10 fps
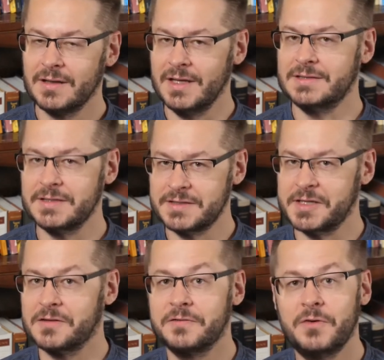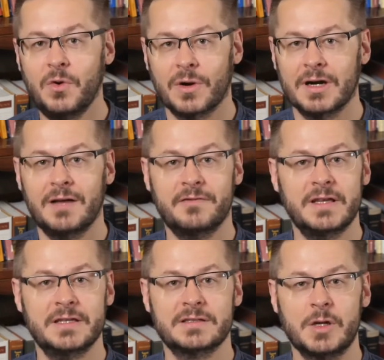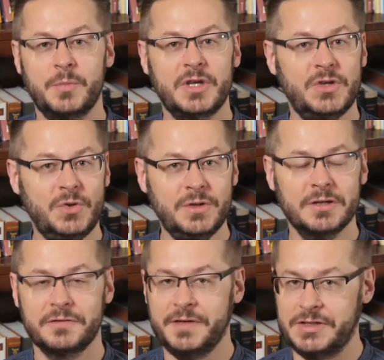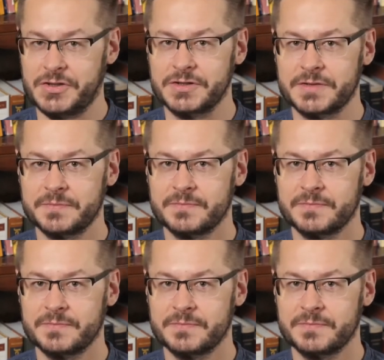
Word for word: Let's consider four of these peculiar features.